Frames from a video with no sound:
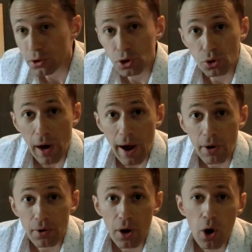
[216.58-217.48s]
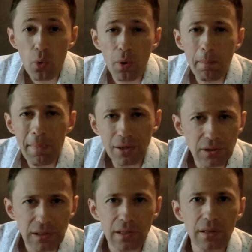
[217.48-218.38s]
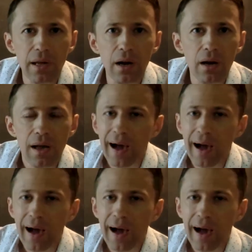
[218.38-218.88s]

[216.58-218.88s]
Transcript: shroud were melted in there.